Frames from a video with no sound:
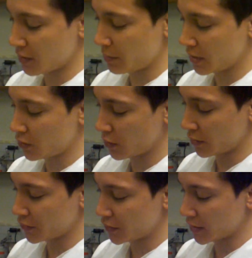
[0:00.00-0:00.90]
The
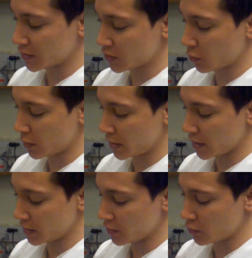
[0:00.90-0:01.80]
P200 does
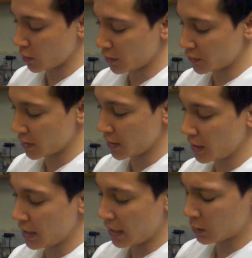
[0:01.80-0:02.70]
20 to 200, and
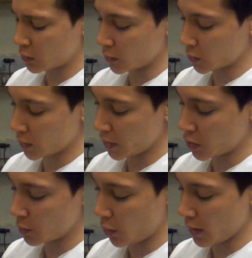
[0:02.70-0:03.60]
we're doing
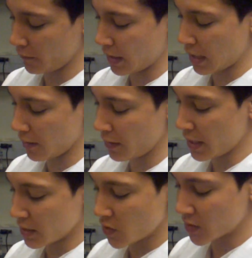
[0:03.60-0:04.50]
22.5.
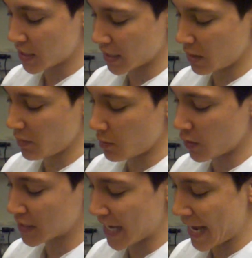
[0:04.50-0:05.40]
So it's not going to be the
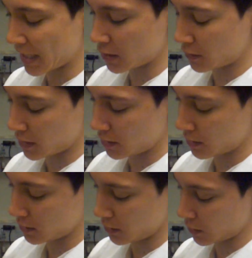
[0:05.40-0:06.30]
most accurate
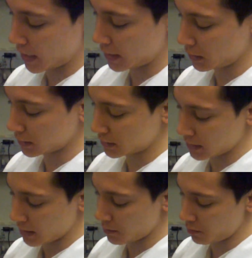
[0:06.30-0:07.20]
liquid handling
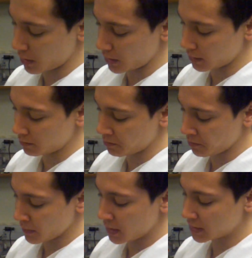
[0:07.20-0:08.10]
step, but
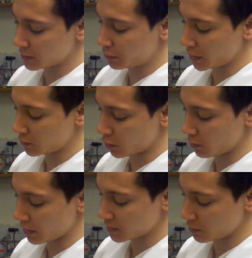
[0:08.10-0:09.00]
it's a pretty
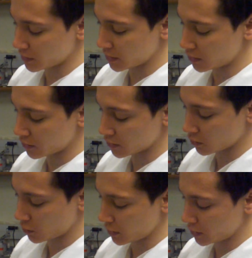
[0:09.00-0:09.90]
robust procedure. So
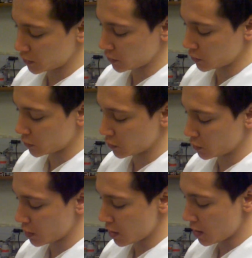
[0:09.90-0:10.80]
22.5.